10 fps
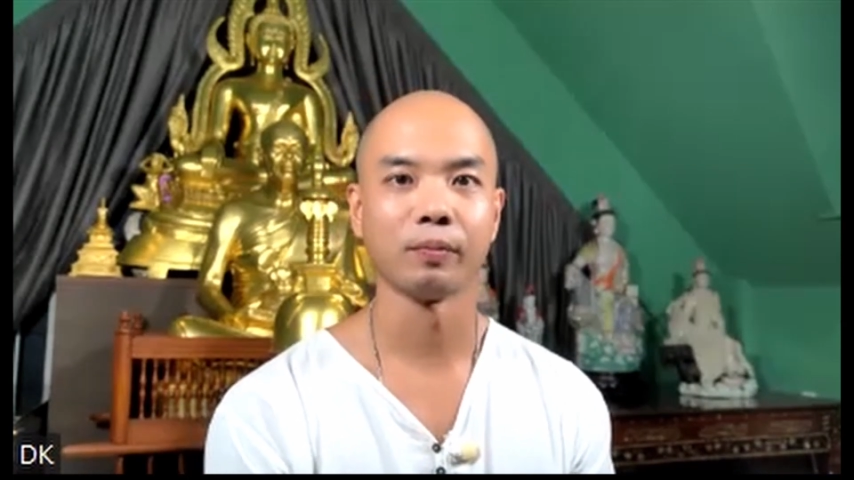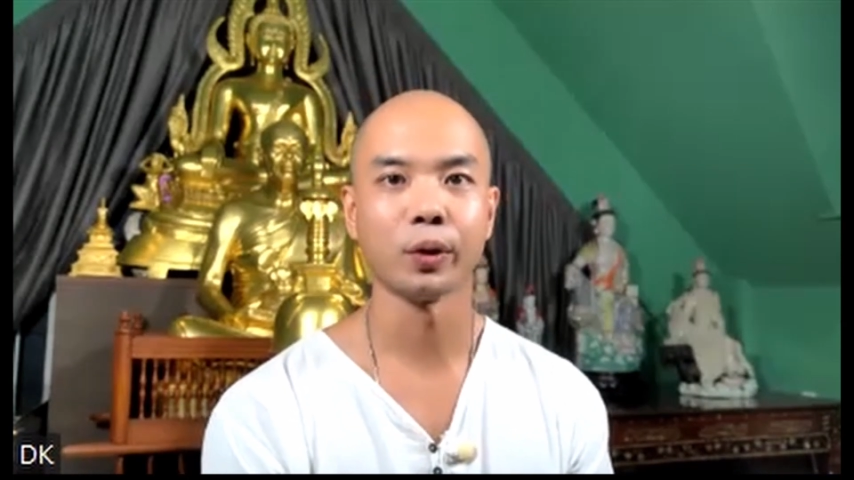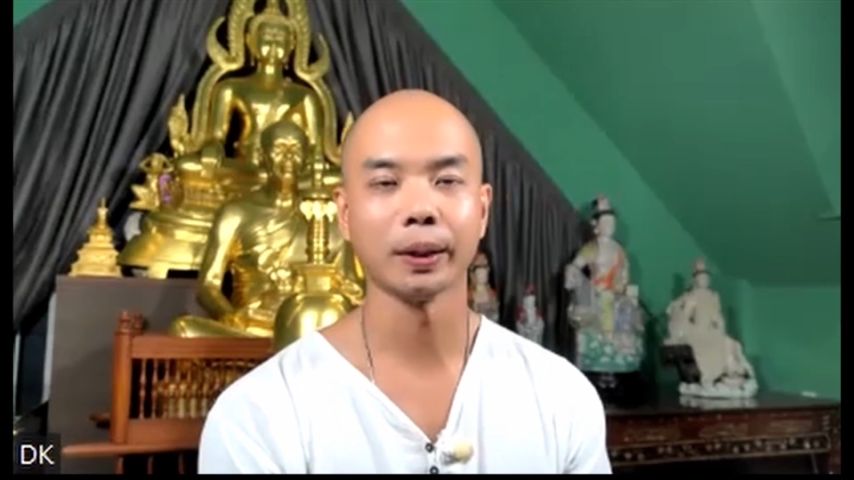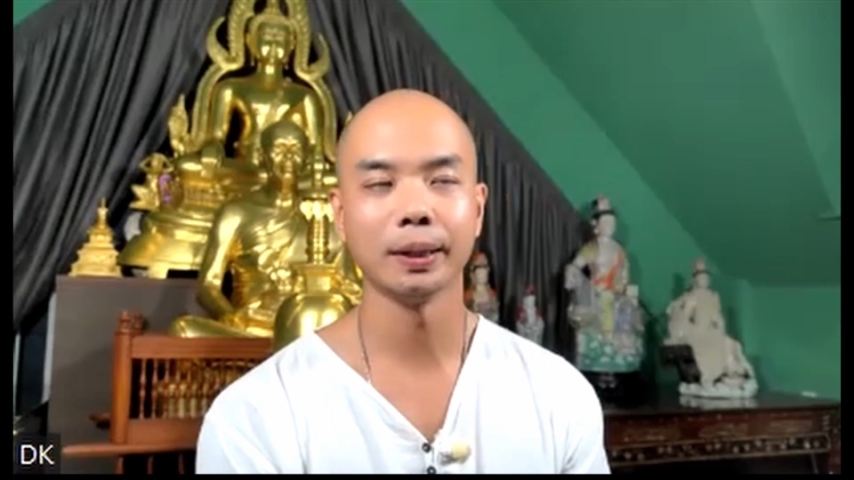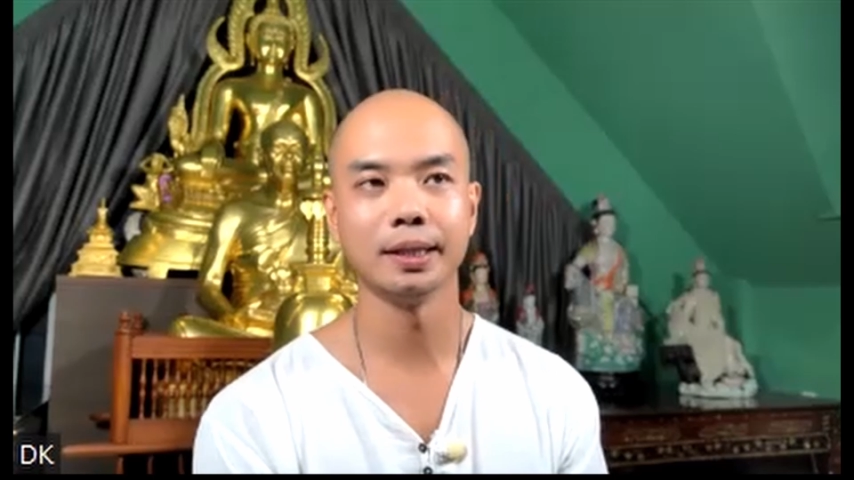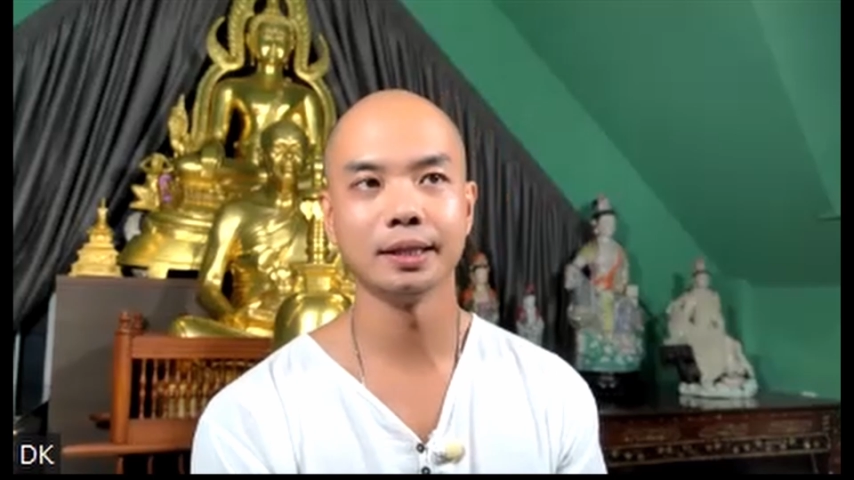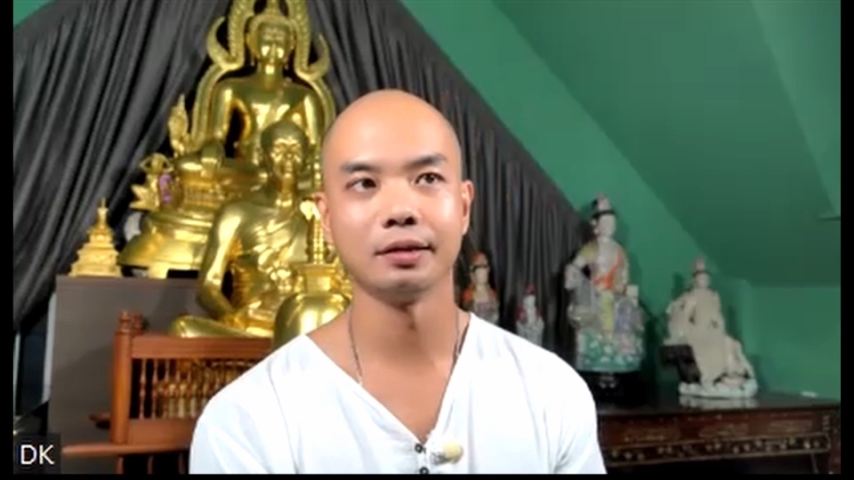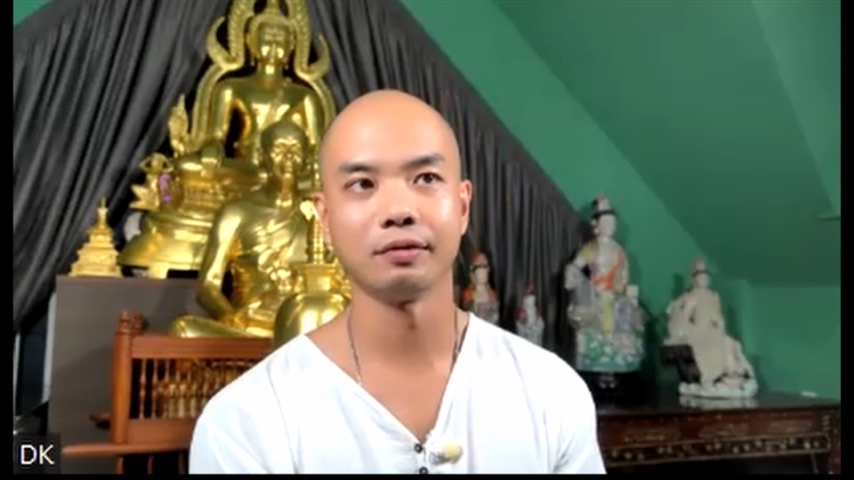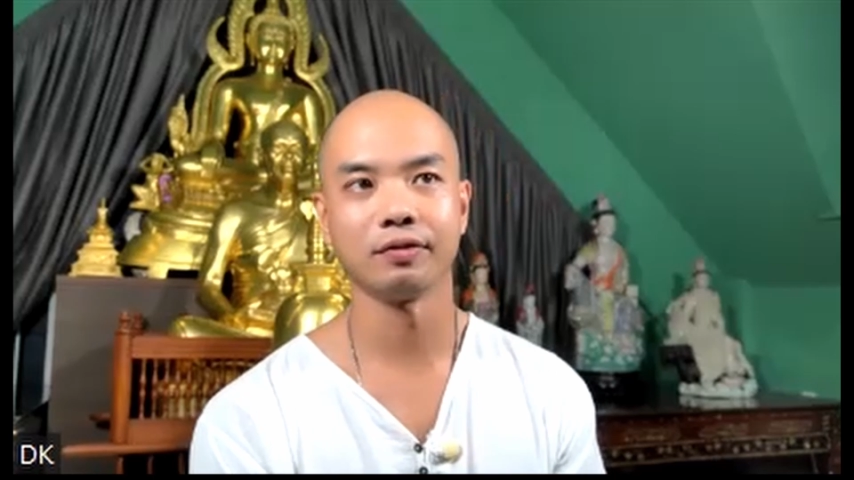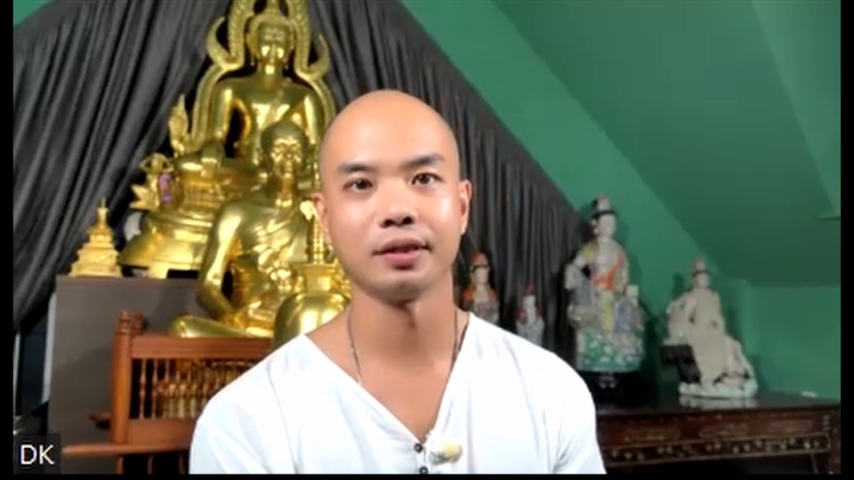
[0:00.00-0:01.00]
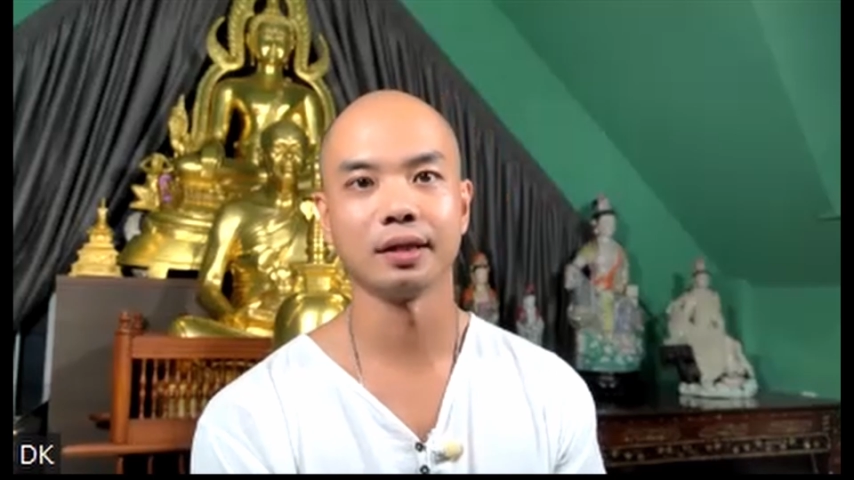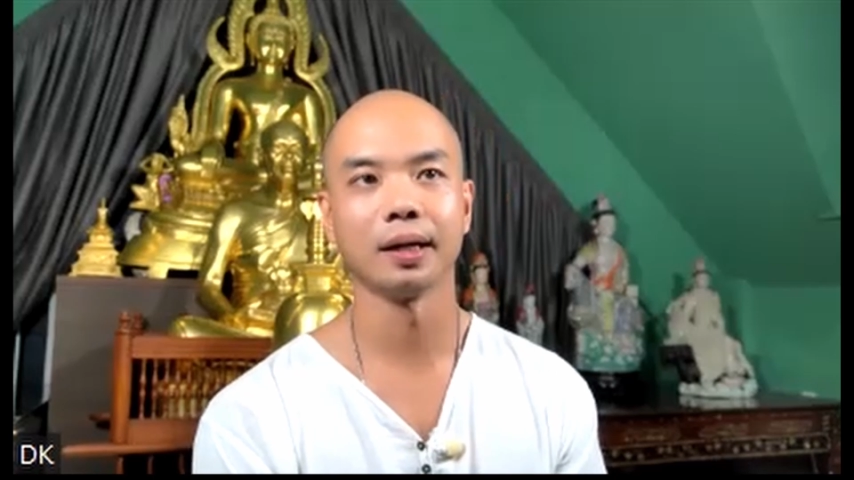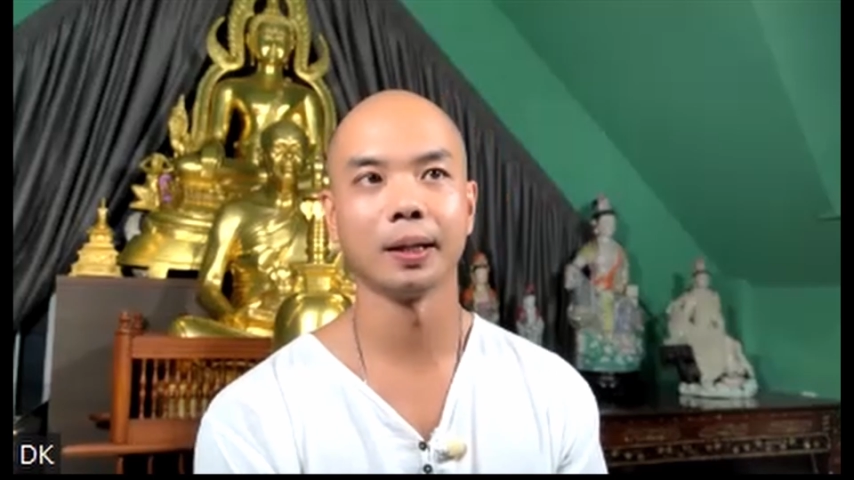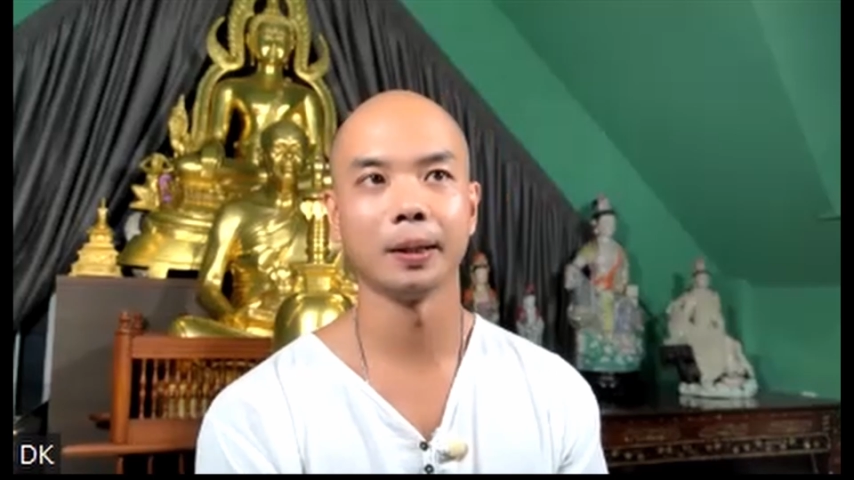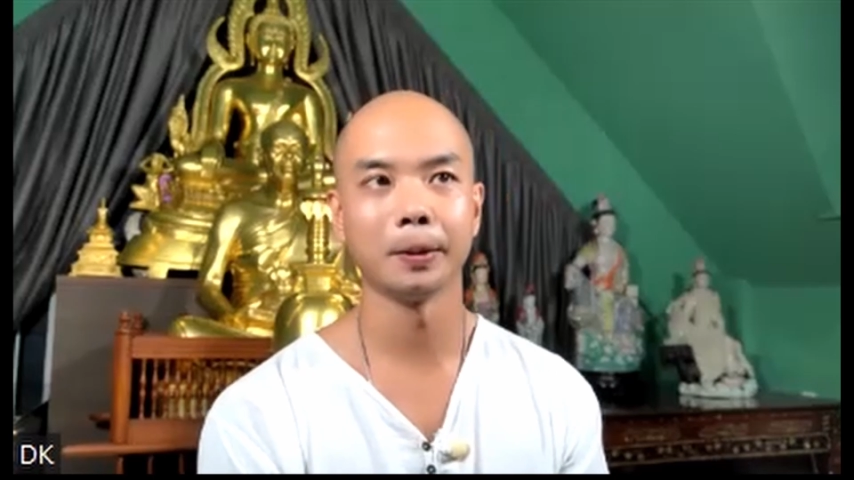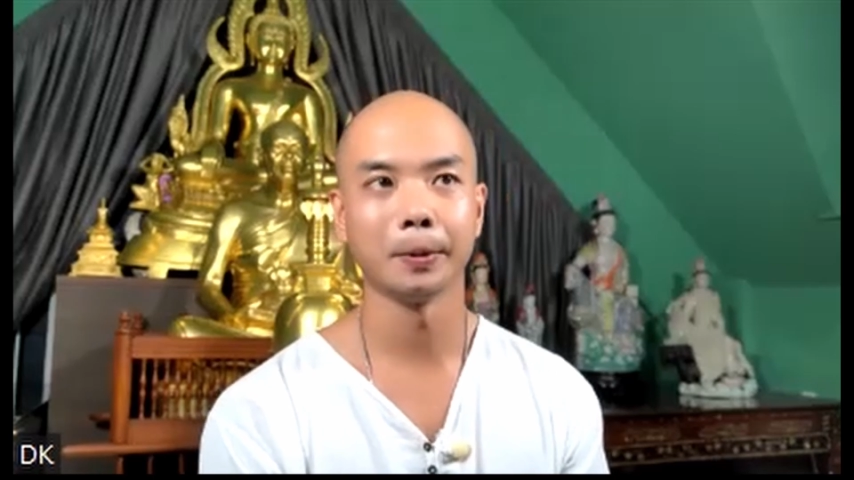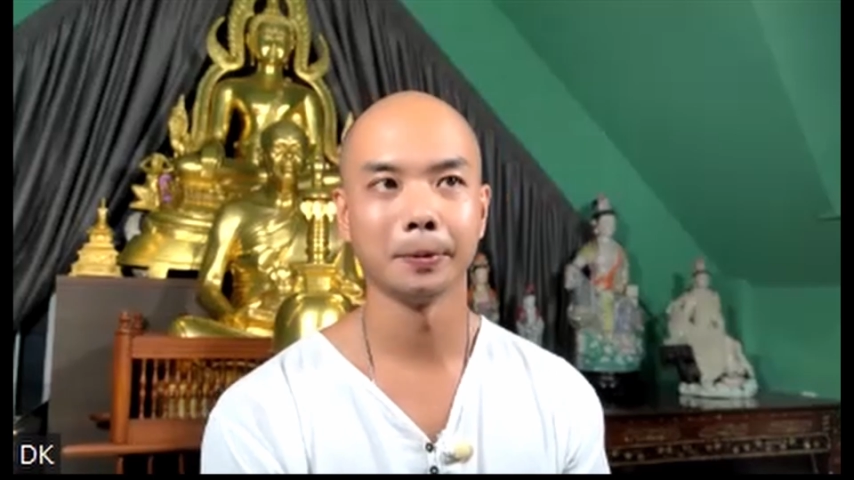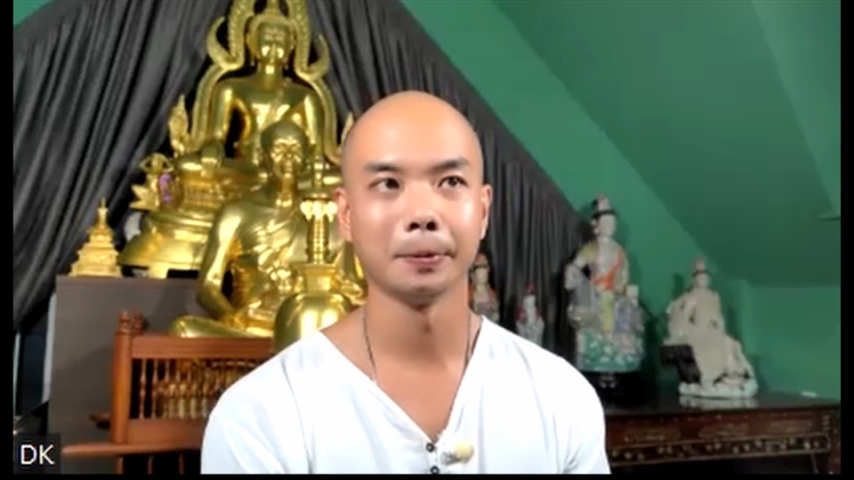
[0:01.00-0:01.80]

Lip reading: practice, you have a sangha,